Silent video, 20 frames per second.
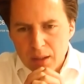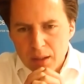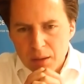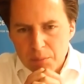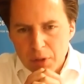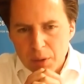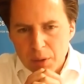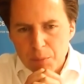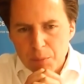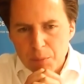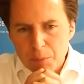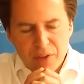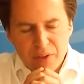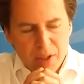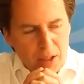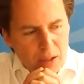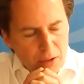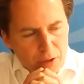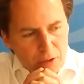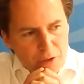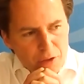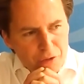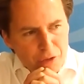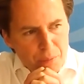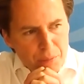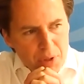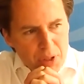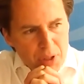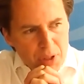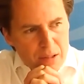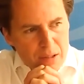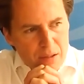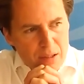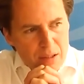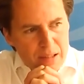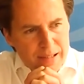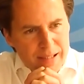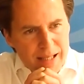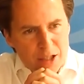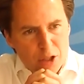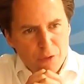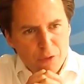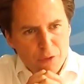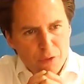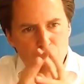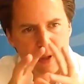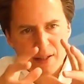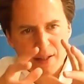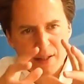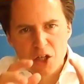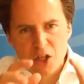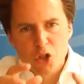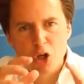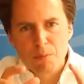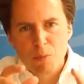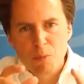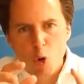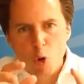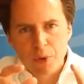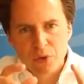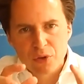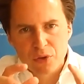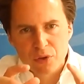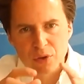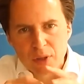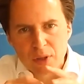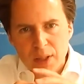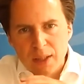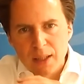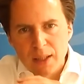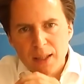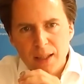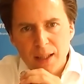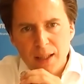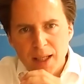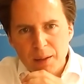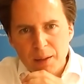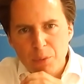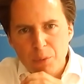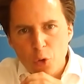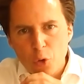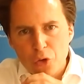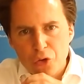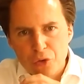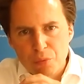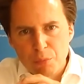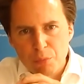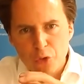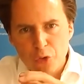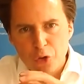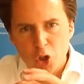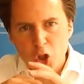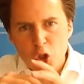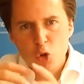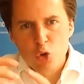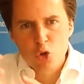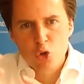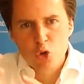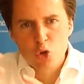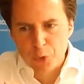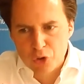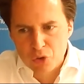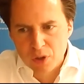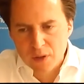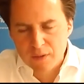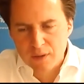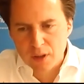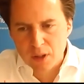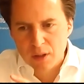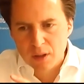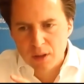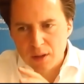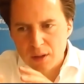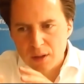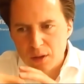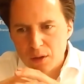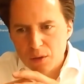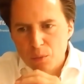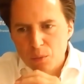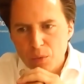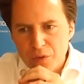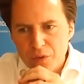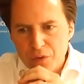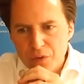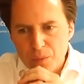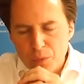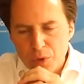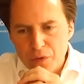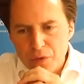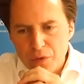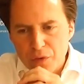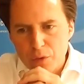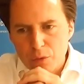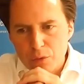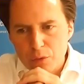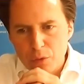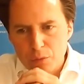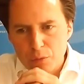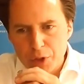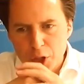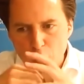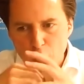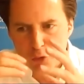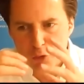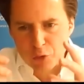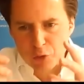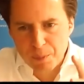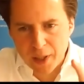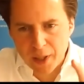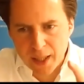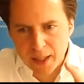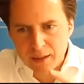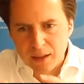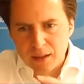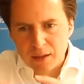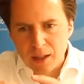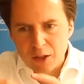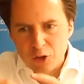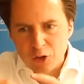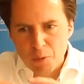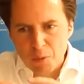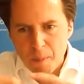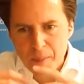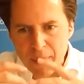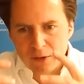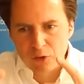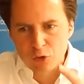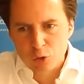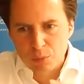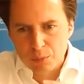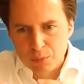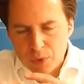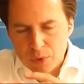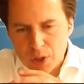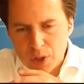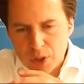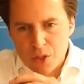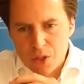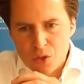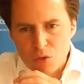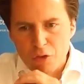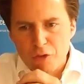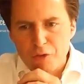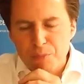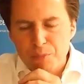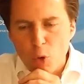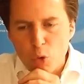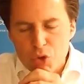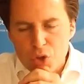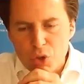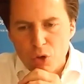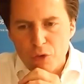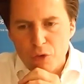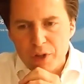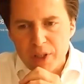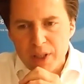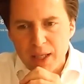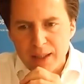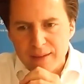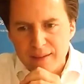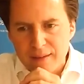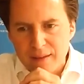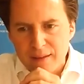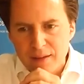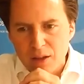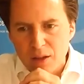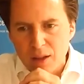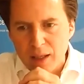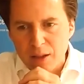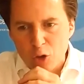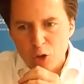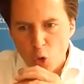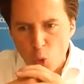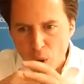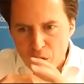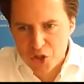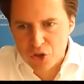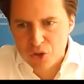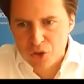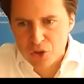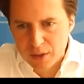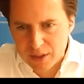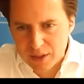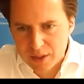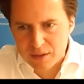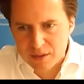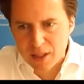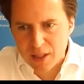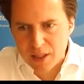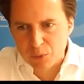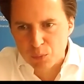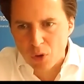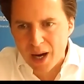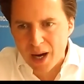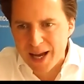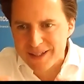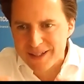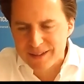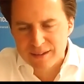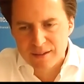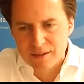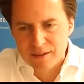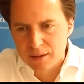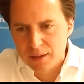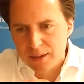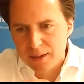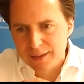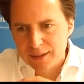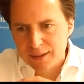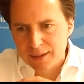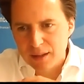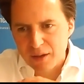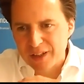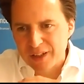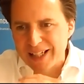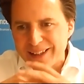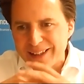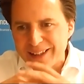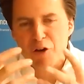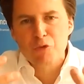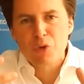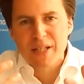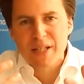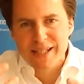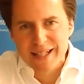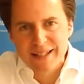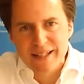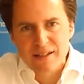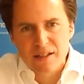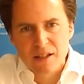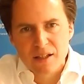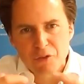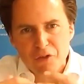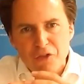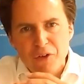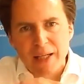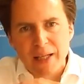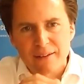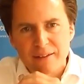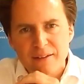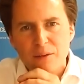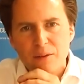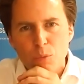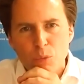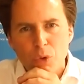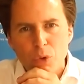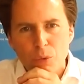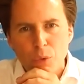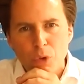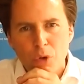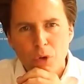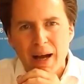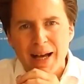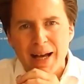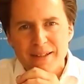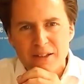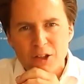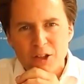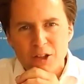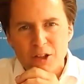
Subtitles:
but I think clearly for me this sense of a transition moment, and both a huge opportunity with the recovery plan and the momentum sort of post COVID-19 and the questions that were asked. I think that every citizen felt were asked